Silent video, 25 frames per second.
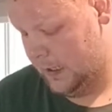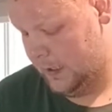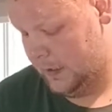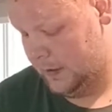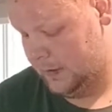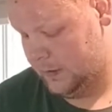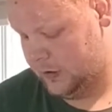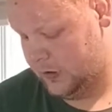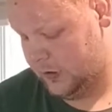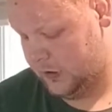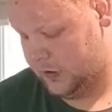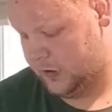
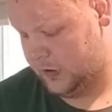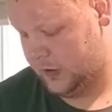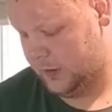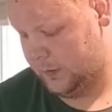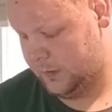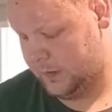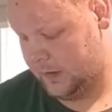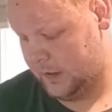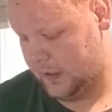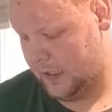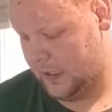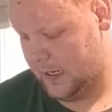Just
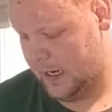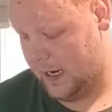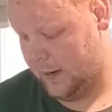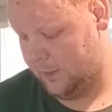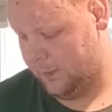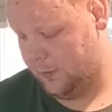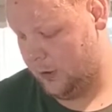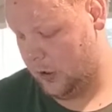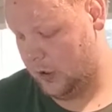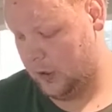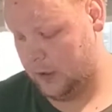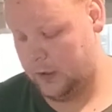something that I'm
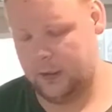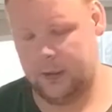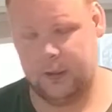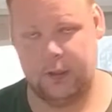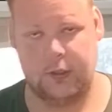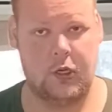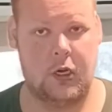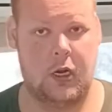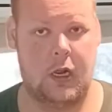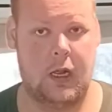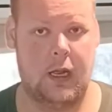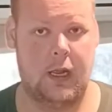not going to
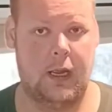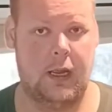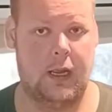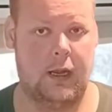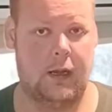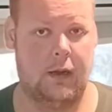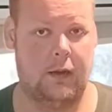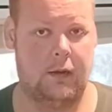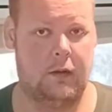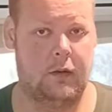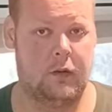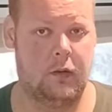try.
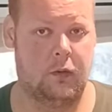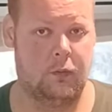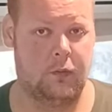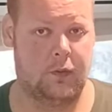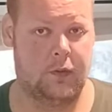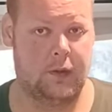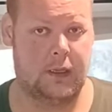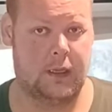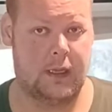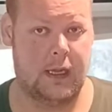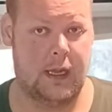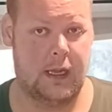I don't
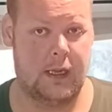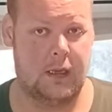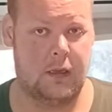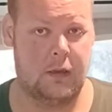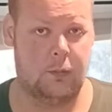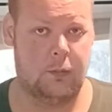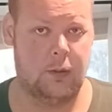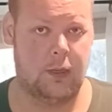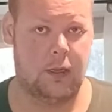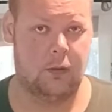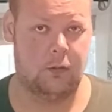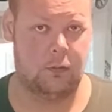think I could
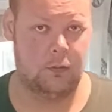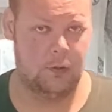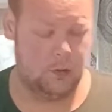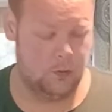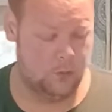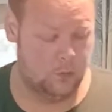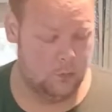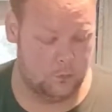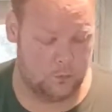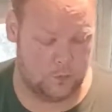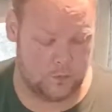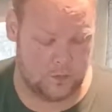be able to
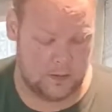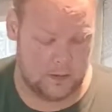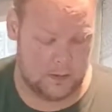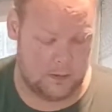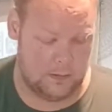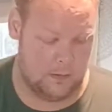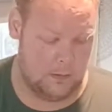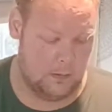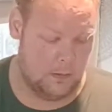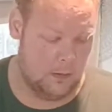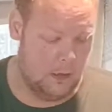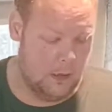use it at
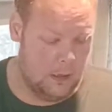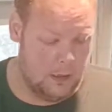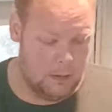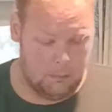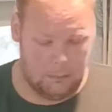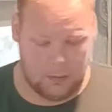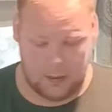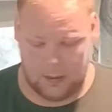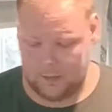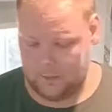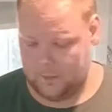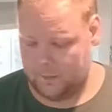
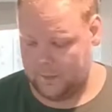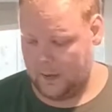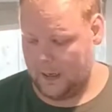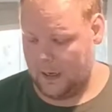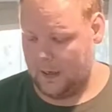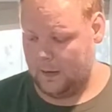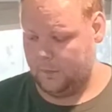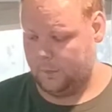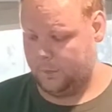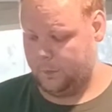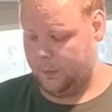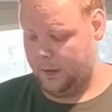my
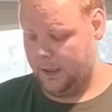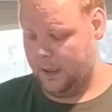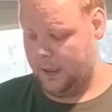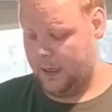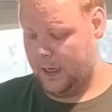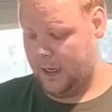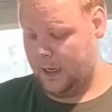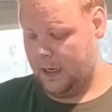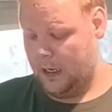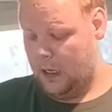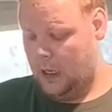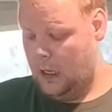size.
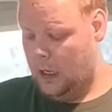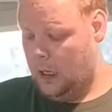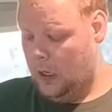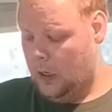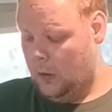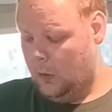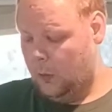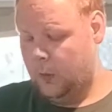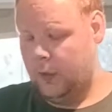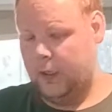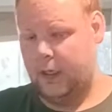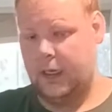But
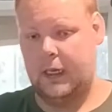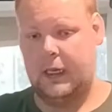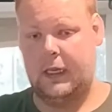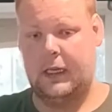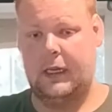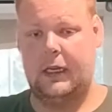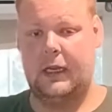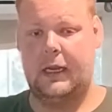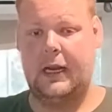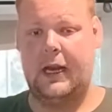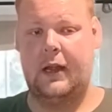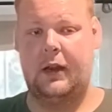we're going to get
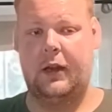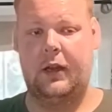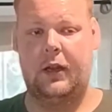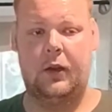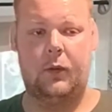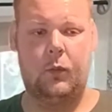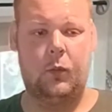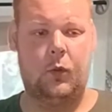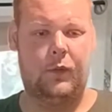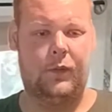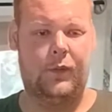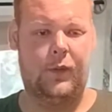it out here.
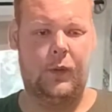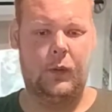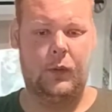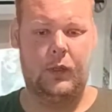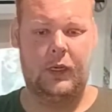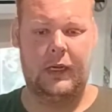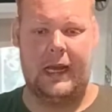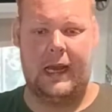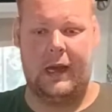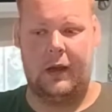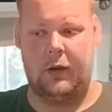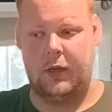We'll fold
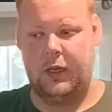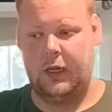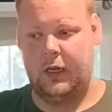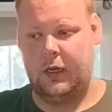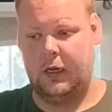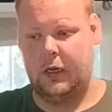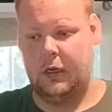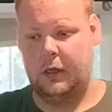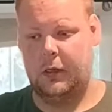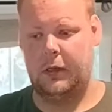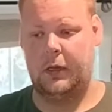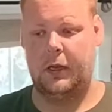it out
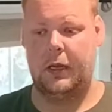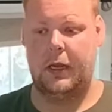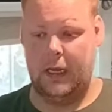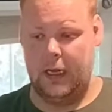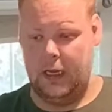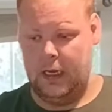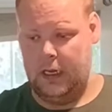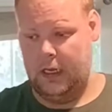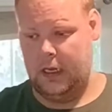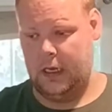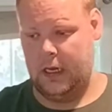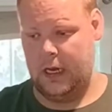here.
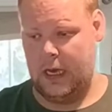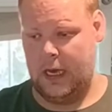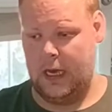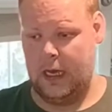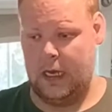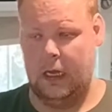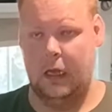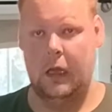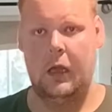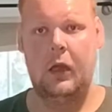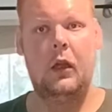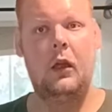And
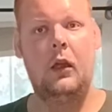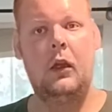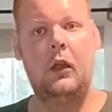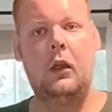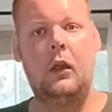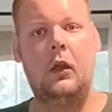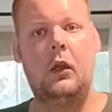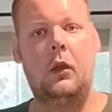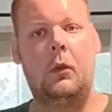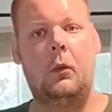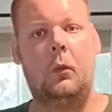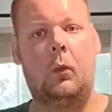
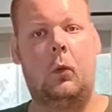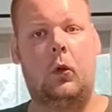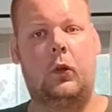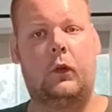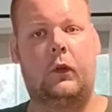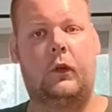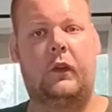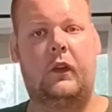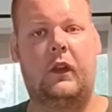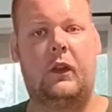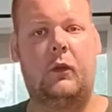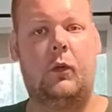we'll
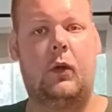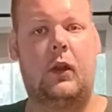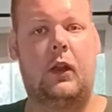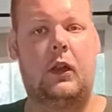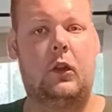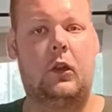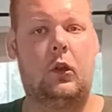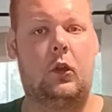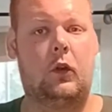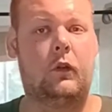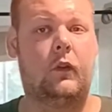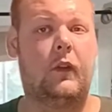see what it
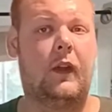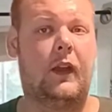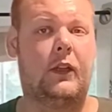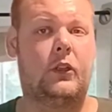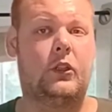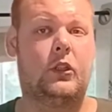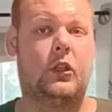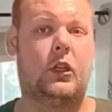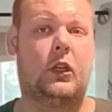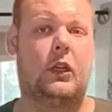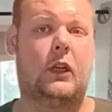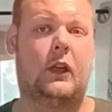looks like.
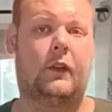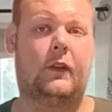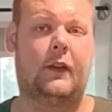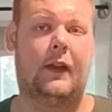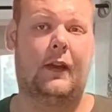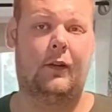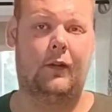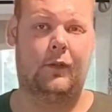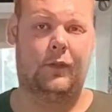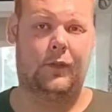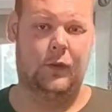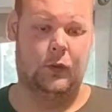Show you guys
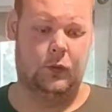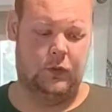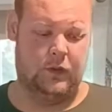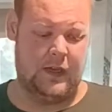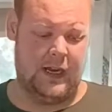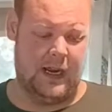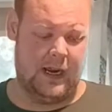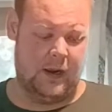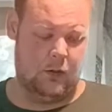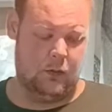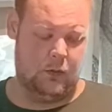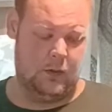how it folds
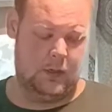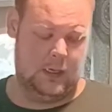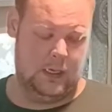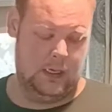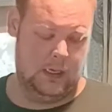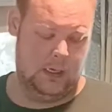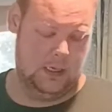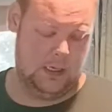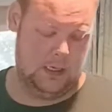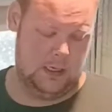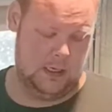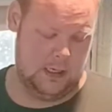out.
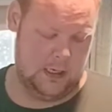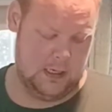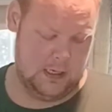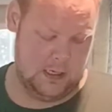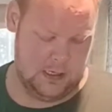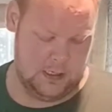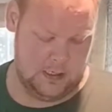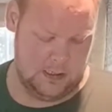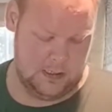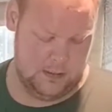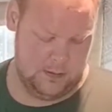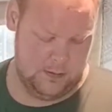And
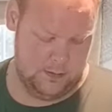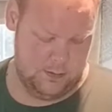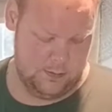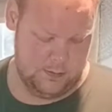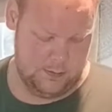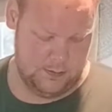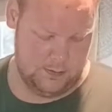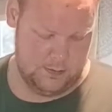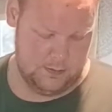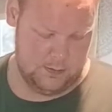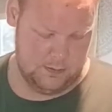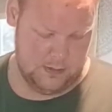
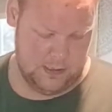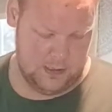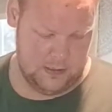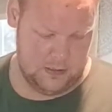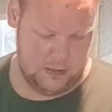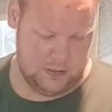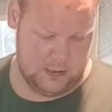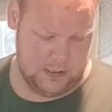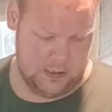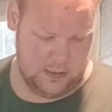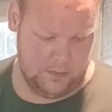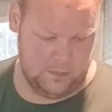let you
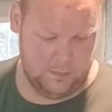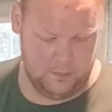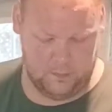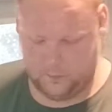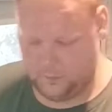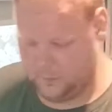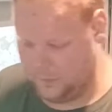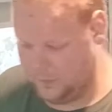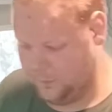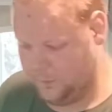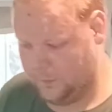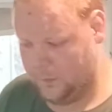guys
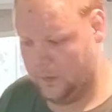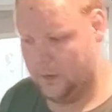see for